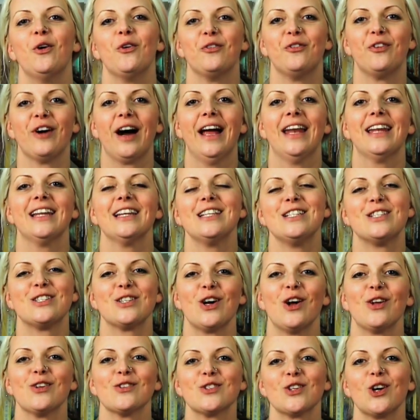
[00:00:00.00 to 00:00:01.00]
finally
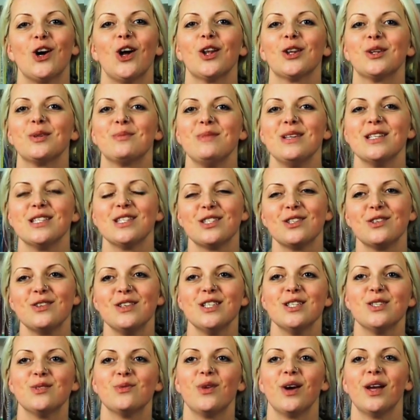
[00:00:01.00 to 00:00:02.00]
solves all the
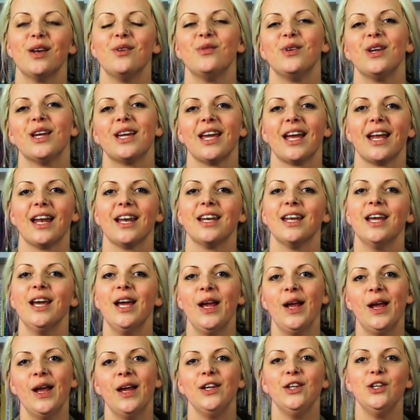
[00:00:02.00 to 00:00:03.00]
mysteries when we can
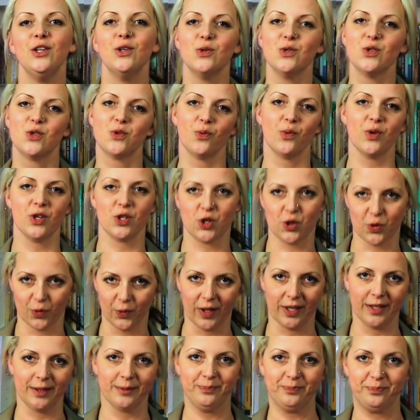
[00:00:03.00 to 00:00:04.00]
use which
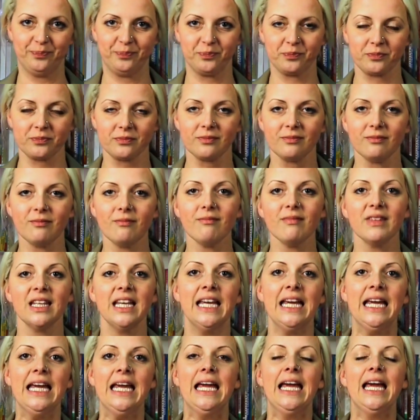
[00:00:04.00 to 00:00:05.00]
one.
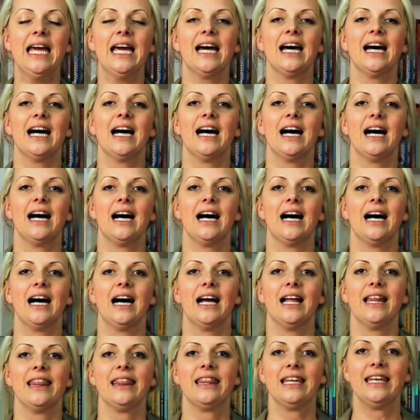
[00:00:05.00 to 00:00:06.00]

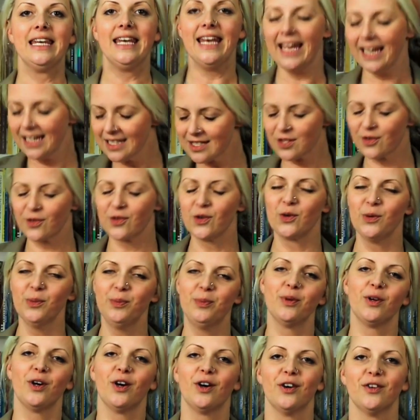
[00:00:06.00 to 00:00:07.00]
The next
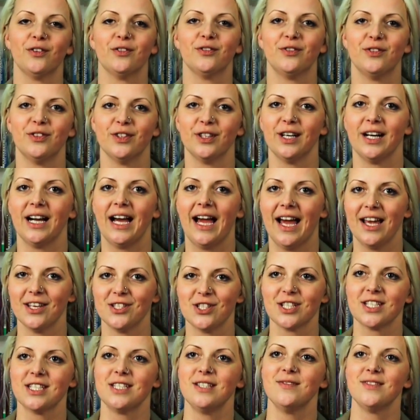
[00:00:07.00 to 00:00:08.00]
group of
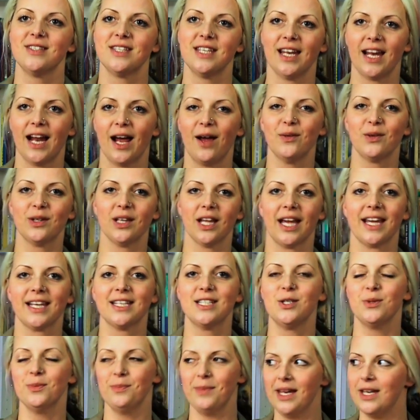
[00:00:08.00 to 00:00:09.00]
adjectives that I would like
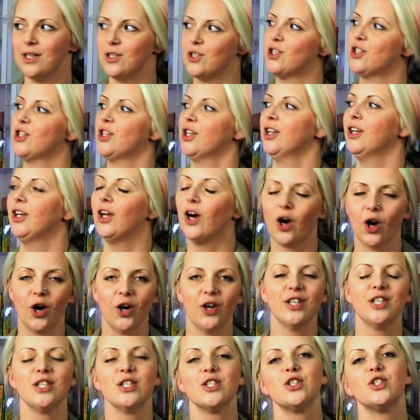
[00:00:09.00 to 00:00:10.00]
to mention
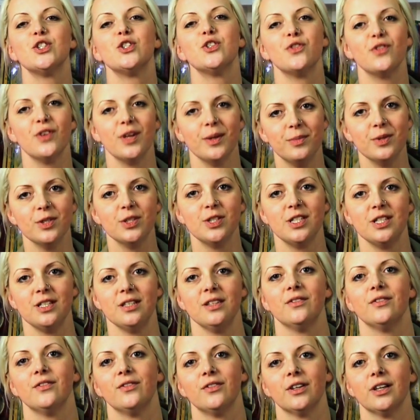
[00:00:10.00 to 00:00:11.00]
are
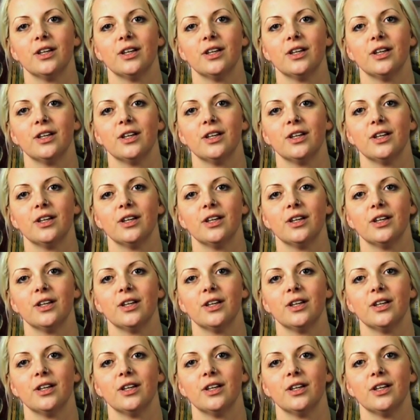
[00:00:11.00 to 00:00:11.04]
distributive